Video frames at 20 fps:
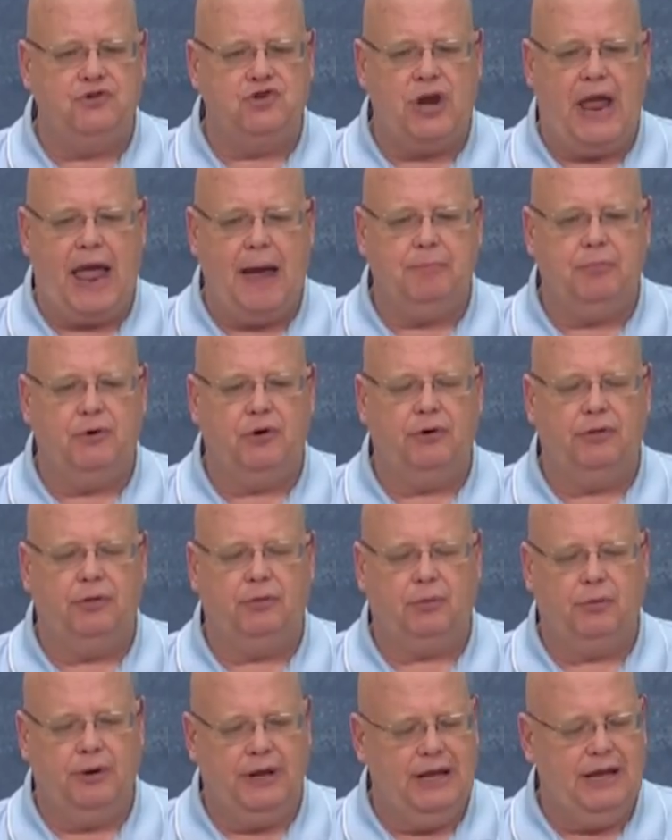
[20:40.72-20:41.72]
chapter
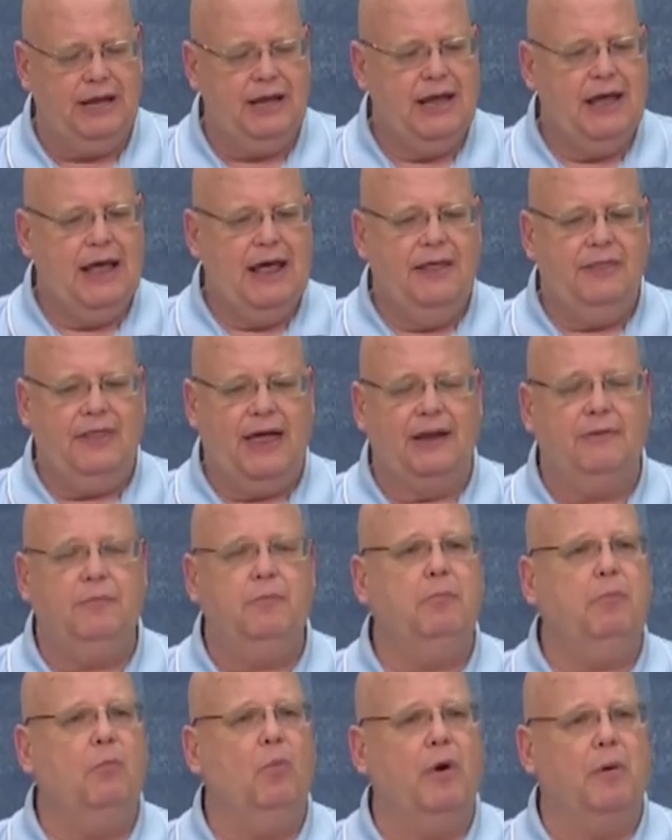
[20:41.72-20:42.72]
3, that
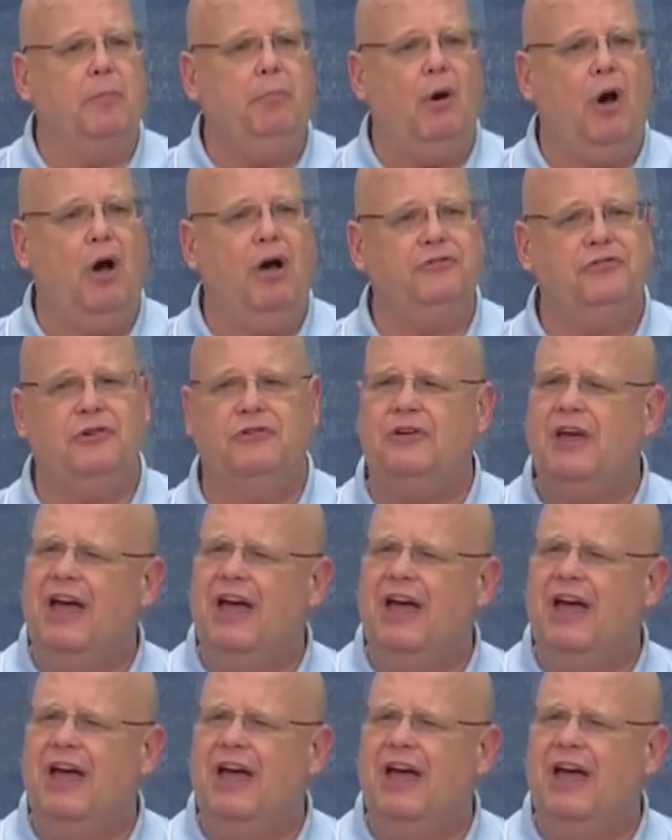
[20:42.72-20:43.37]
where Paul says,